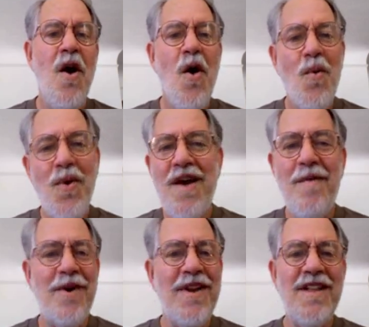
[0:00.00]
"We have
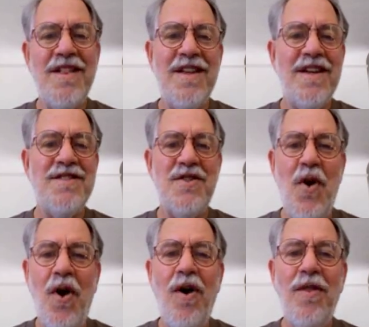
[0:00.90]
money clinics in
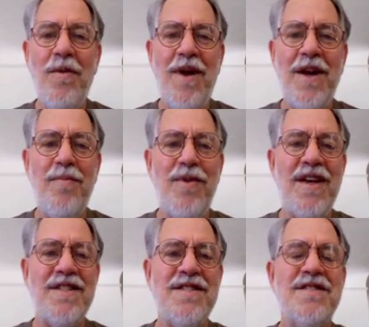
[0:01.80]
all the
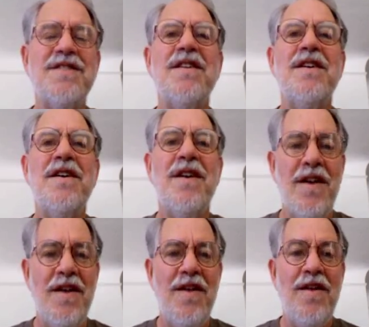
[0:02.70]
megaplexes."
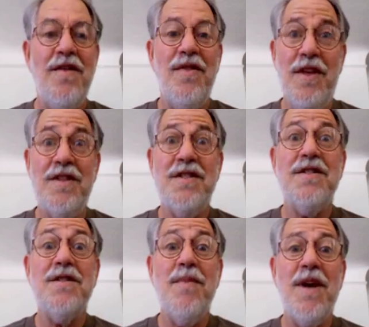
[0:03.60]
This is
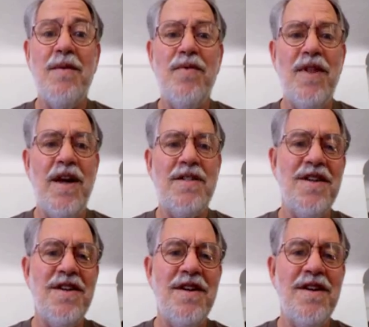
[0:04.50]
a megaplex.
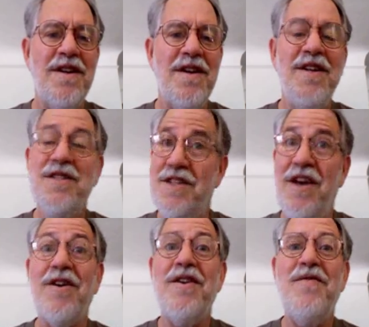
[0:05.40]
See how
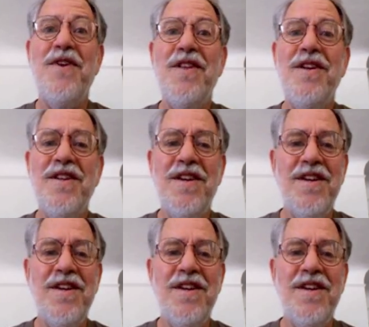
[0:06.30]
convenient?